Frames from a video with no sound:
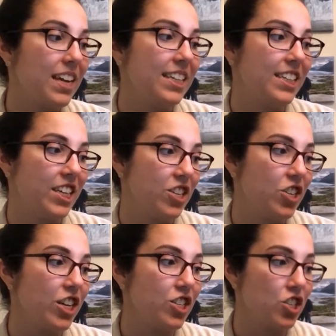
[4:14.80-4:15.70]

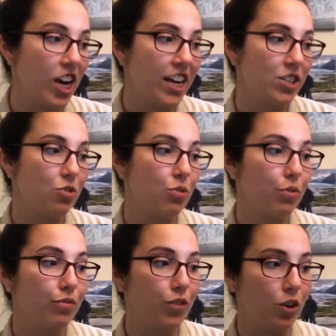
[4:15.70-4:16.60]
CJ's chest grew
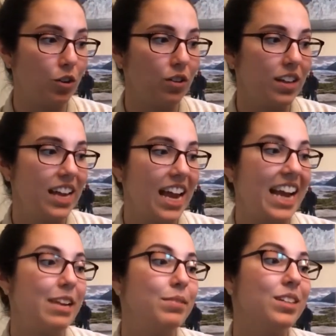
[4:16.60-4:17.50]
full,
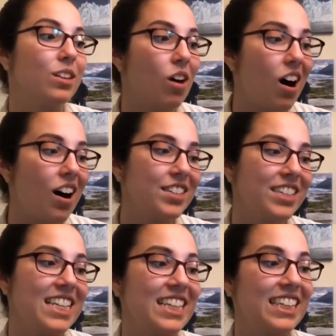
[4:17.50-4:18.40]
and he was
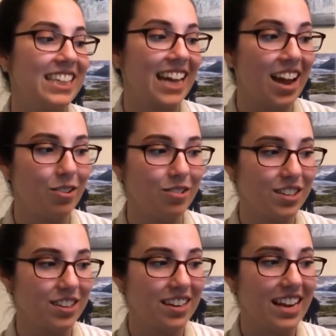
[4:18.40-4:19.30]
lost in the sound,
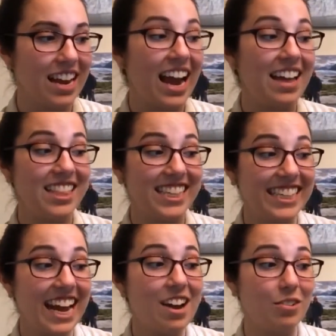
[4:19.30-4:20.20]
and the
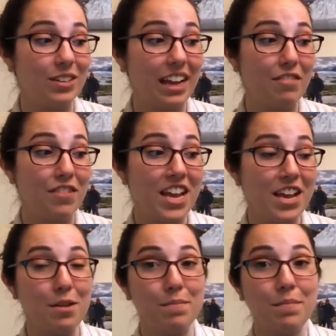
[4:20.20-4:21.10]
sound gave
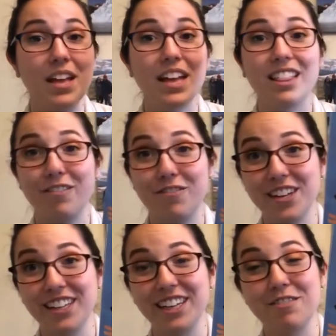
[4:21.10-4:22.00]
him the
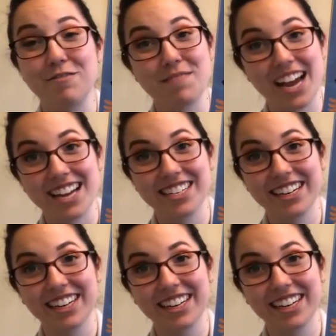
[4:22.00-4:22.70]
feeling of magic.